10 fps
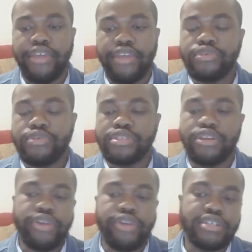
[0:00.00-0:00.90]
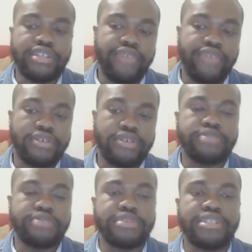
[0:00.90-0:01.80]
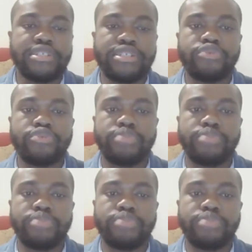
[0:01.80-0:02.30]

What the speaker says: use the creation of the LGBTQ